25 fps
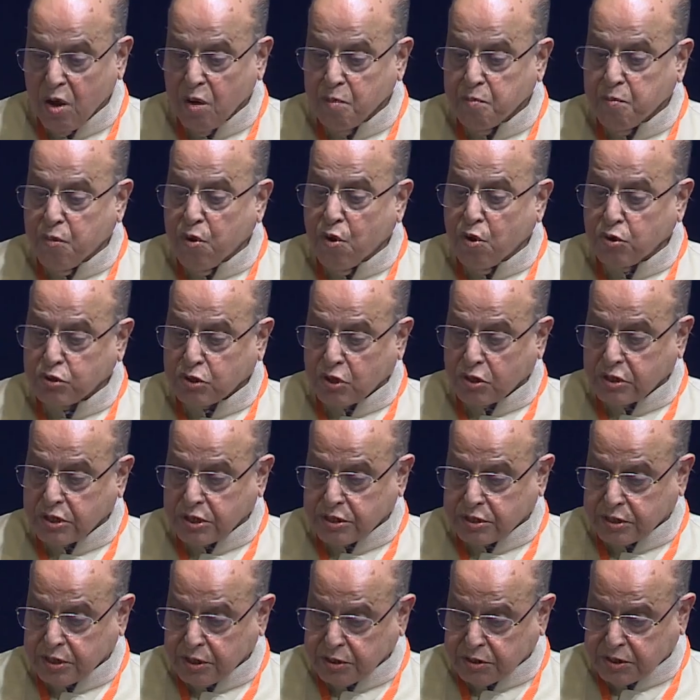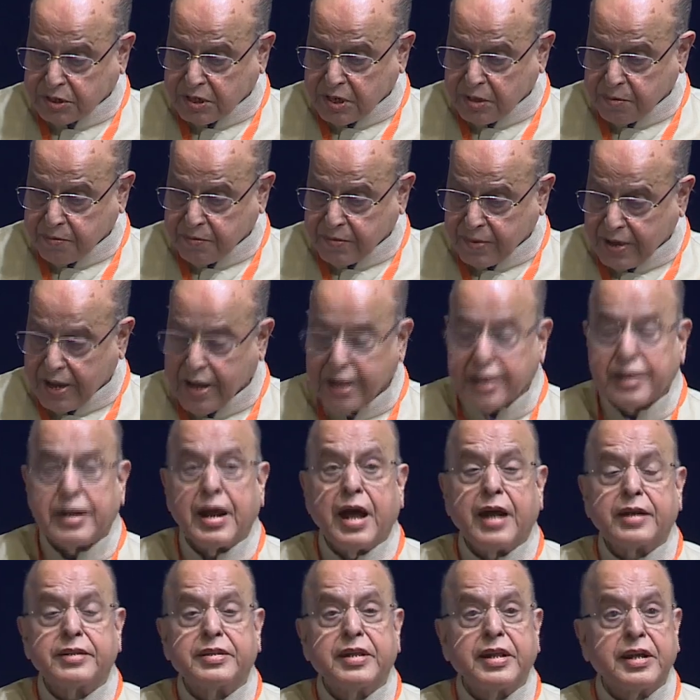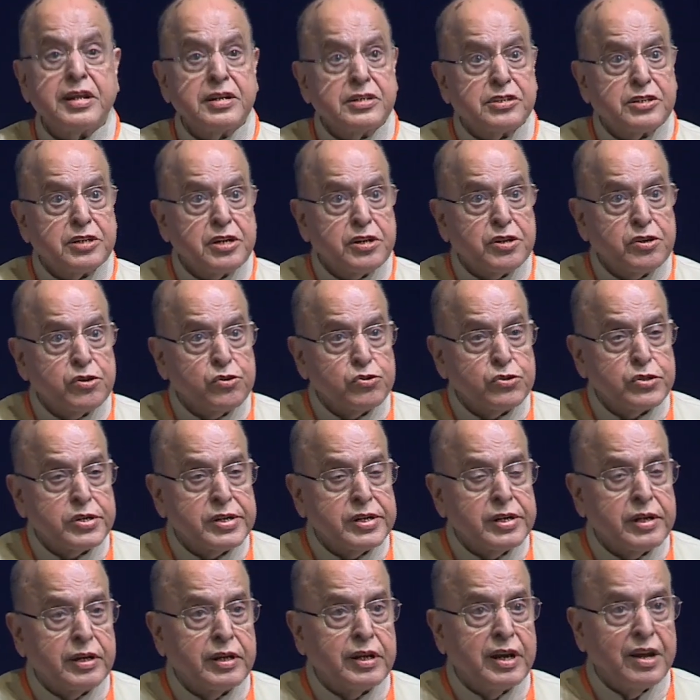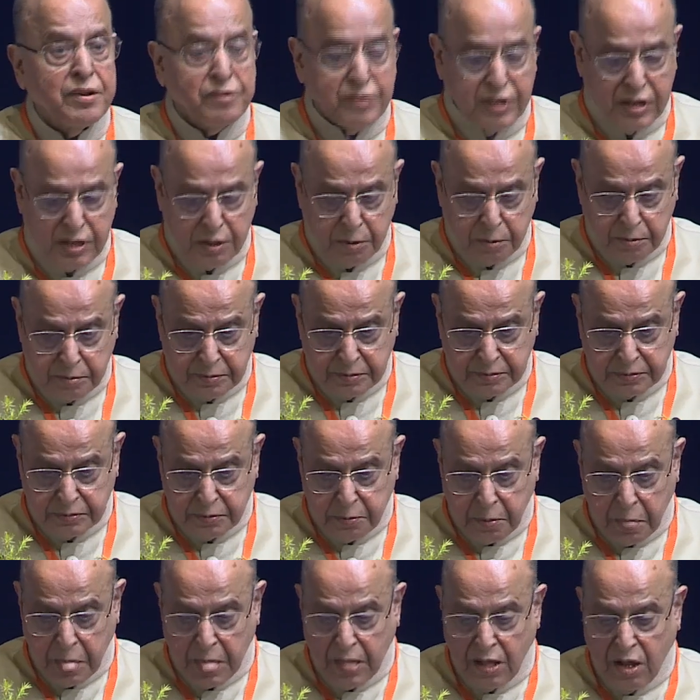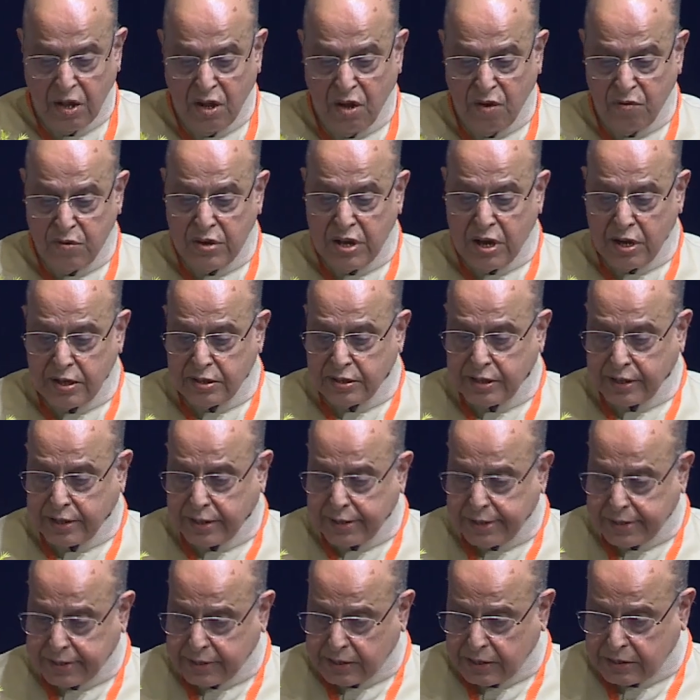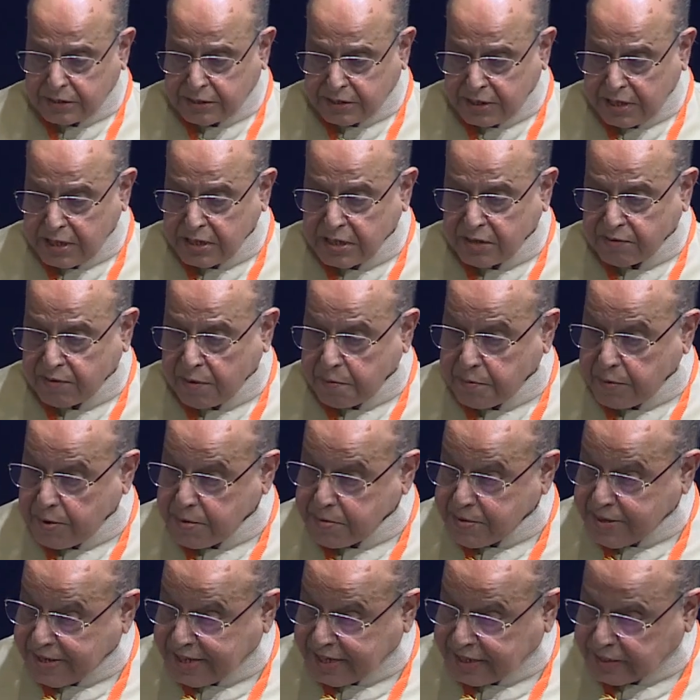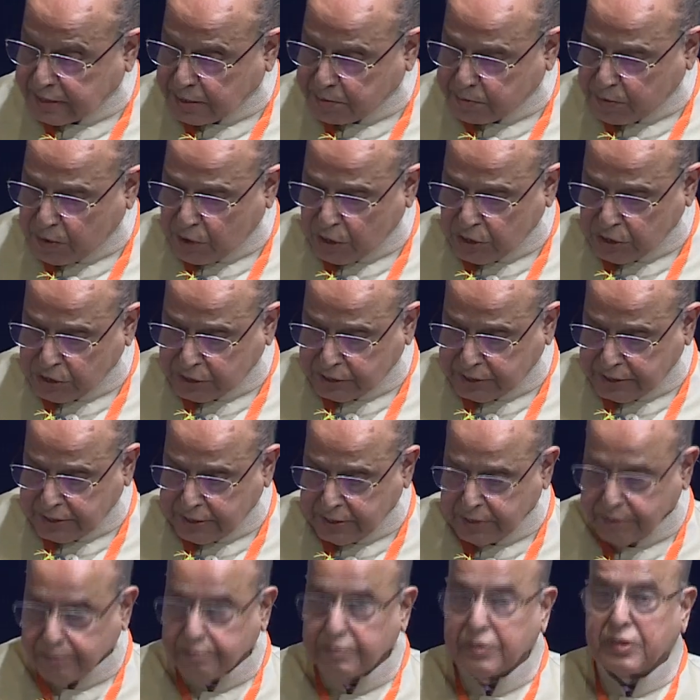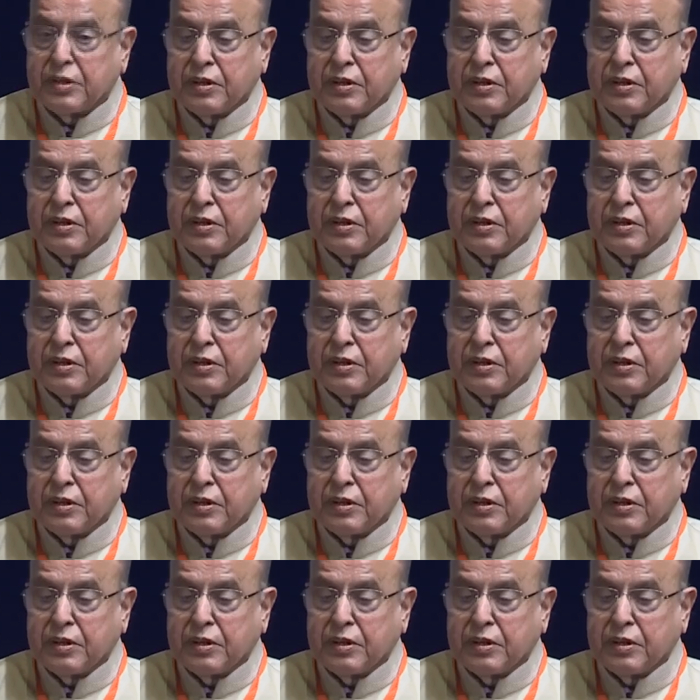both at the system and at the institutional level. We are in the critical stage of implementing the policy.